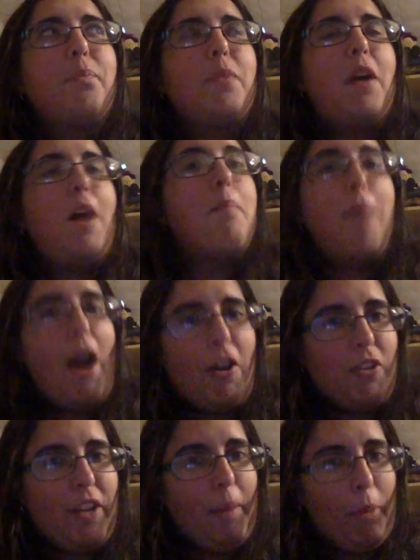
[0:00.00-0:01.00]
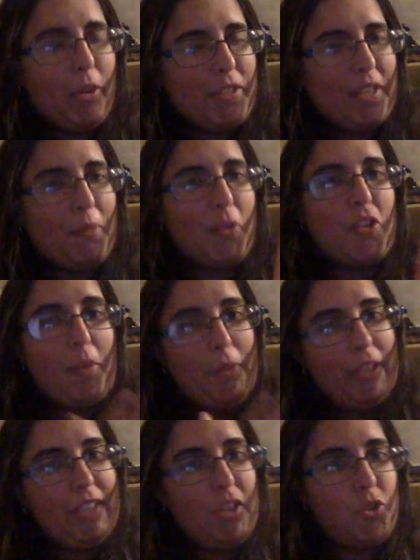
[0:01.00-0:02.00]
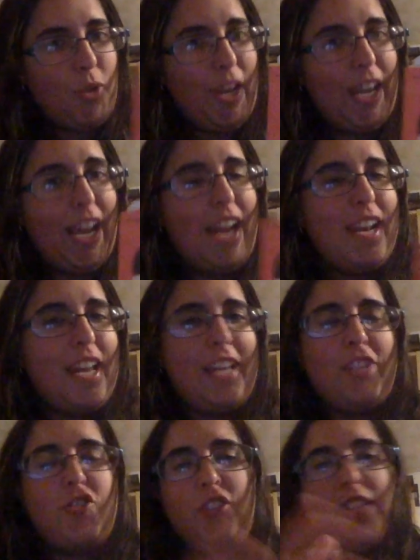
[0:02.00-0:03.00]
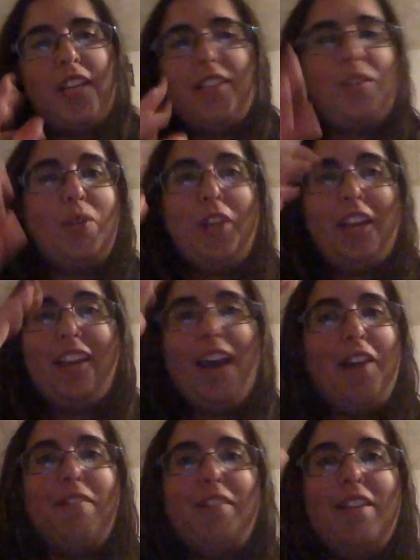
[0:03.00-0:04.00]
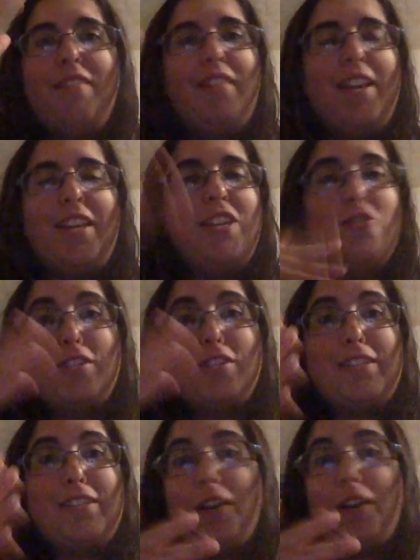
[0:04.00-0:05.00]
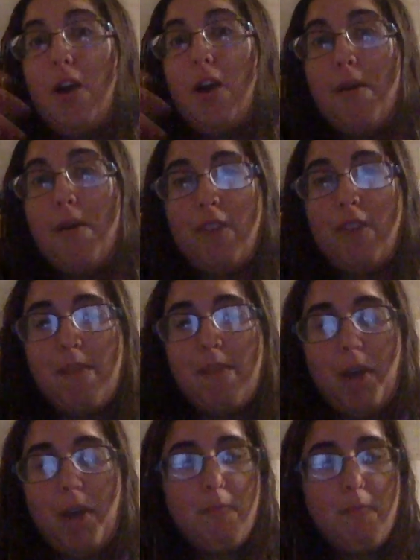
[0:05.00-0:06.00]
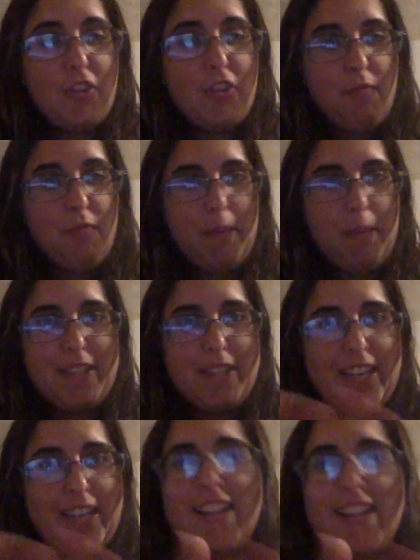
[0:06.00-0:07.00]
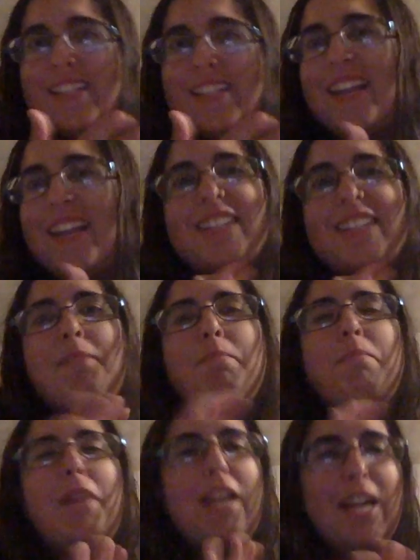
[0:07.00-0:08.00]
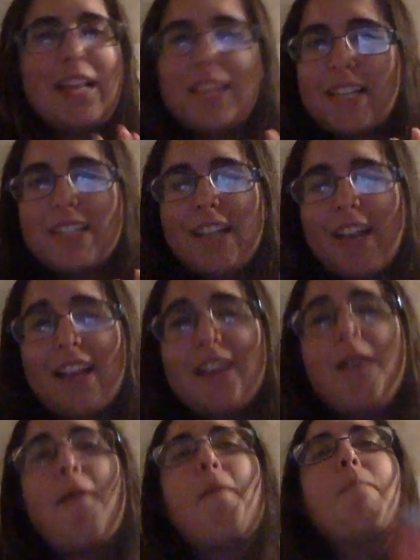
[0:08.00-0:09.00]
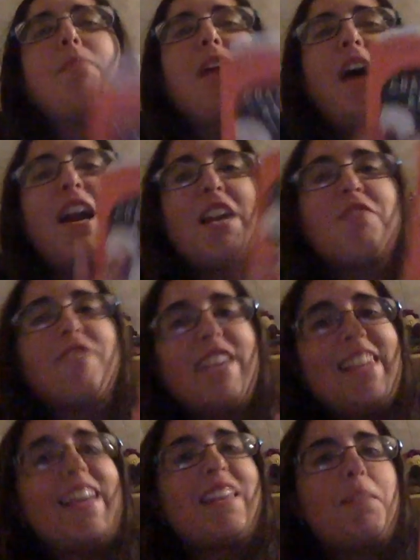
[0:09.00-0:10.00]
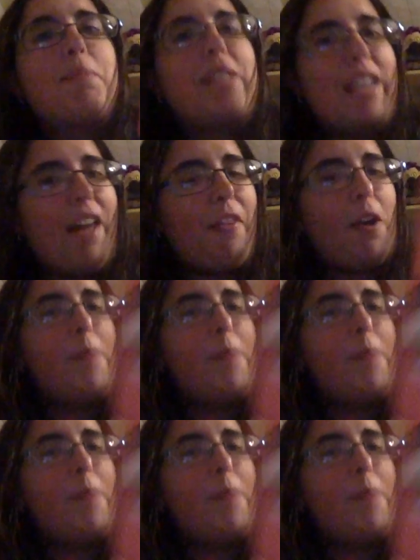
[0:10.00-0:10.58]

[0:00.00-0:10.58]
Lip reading: a modern day person, which I'm really enjoying, and Nick is just like so like he just is like, oh, I'm rich, I'm famous. Like that doesn't mean anything to Nick, and I really like them together. I'll